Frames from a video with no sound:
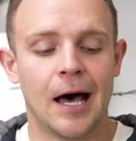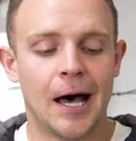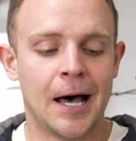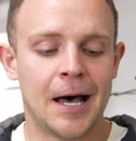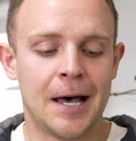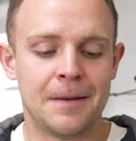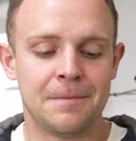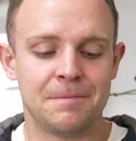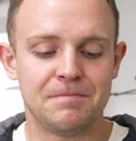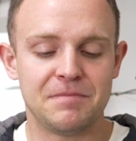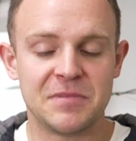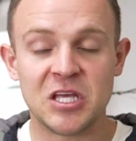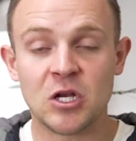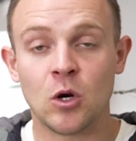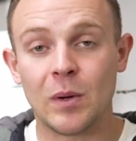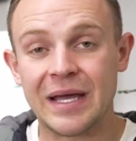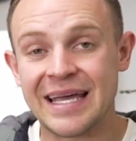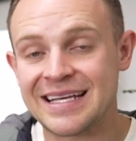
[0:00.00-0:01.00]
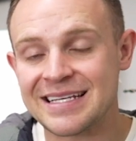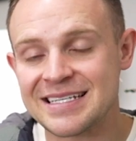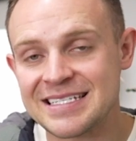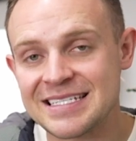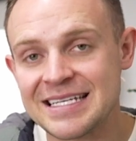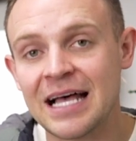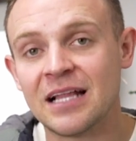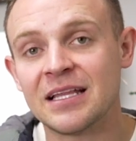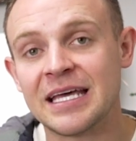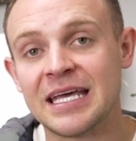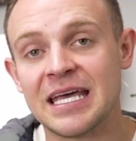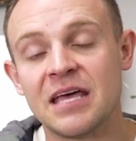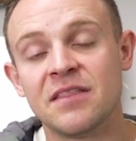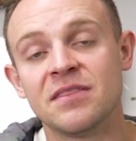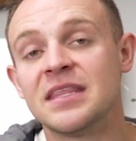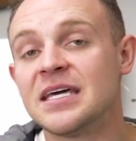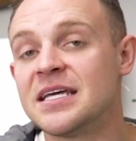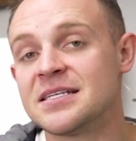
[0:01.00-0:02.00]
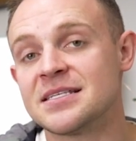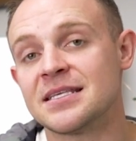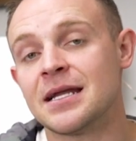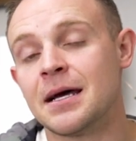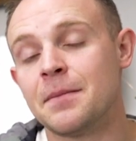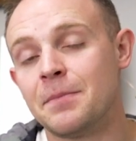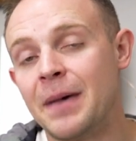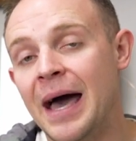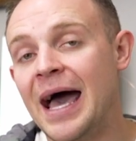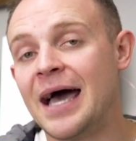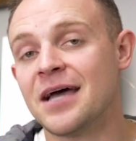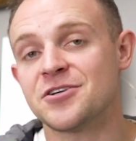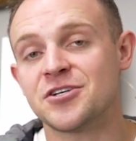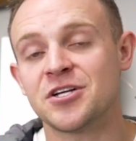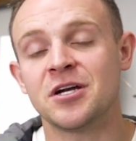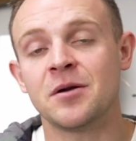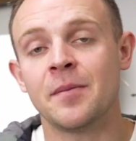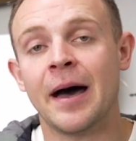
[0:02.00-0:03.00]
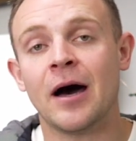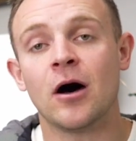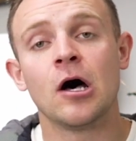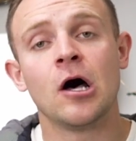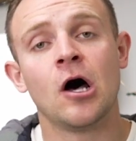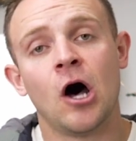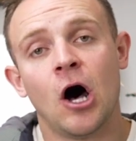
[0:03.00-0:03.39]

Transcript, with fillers: excelling in things that I'm passionate about,